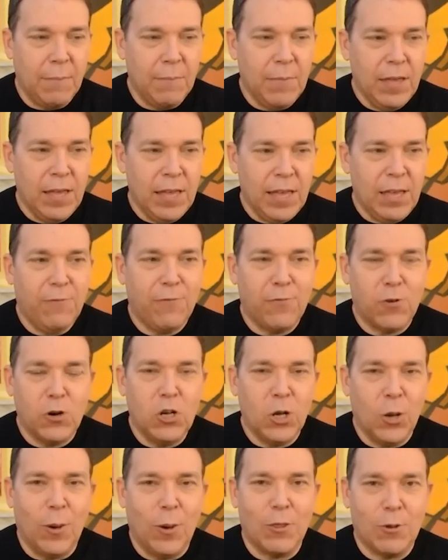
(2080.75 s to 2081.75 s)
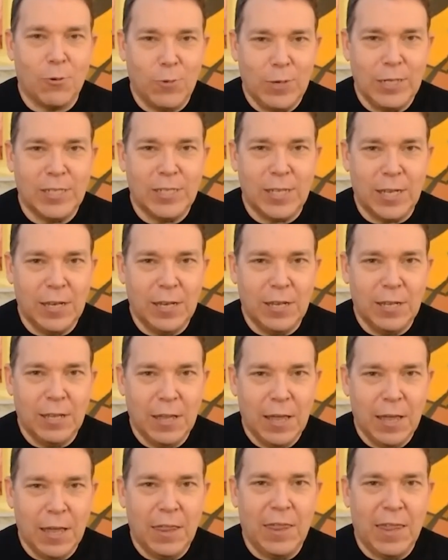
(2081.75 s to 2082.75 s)
um, if for no other
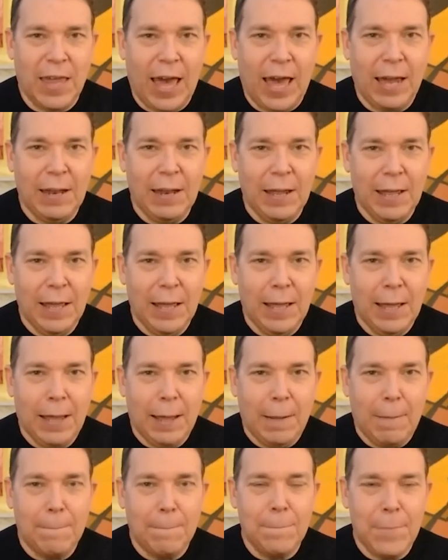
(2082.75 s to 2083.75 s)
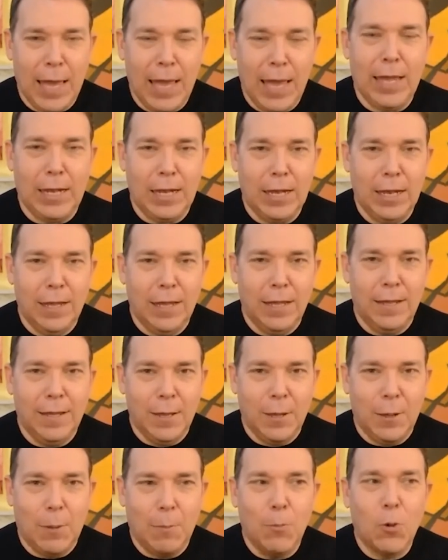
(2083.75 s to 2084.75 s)
reason that men
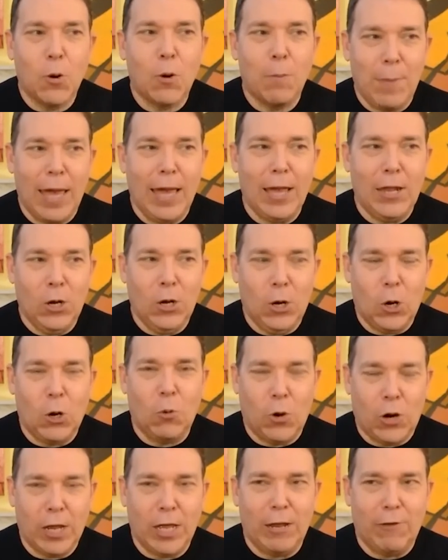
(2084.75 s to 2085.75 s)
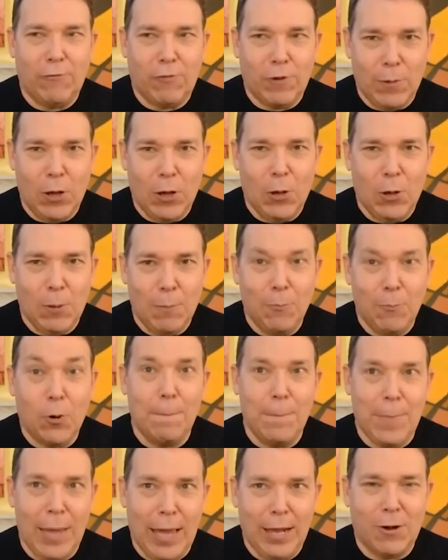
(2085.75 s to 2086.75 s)
more men are working from home,
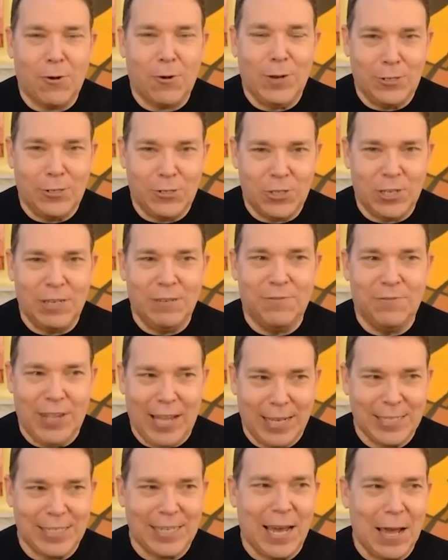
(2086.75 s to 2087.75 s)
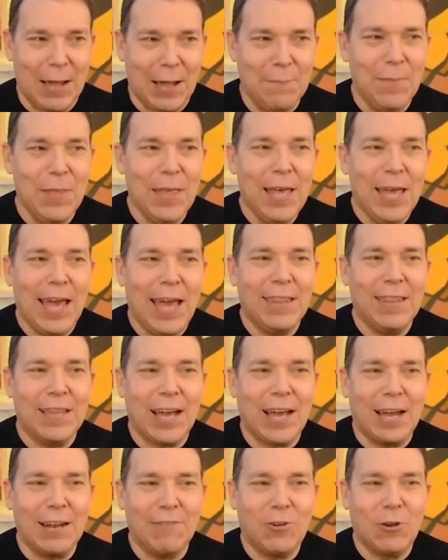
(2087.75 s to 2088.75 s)
more men are interested in flex time, and
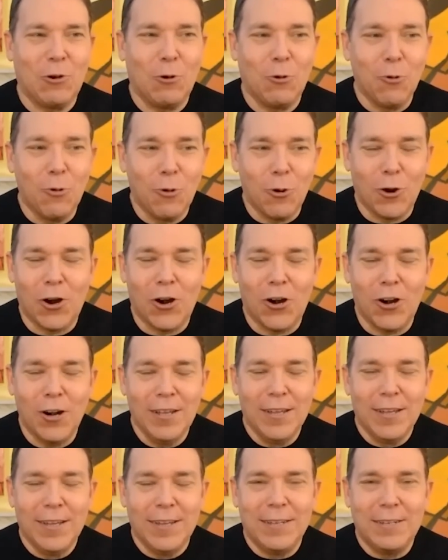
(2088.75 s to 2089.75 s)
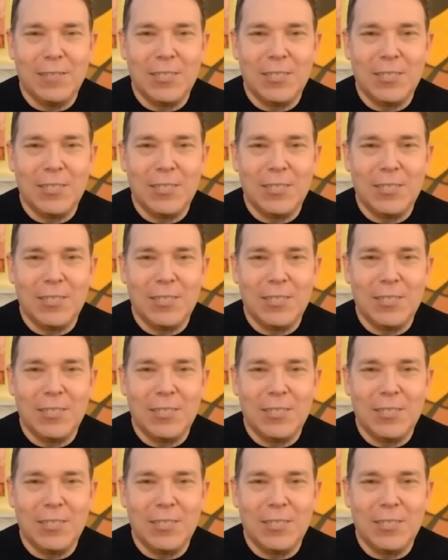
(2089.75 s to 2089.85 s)
the kind of core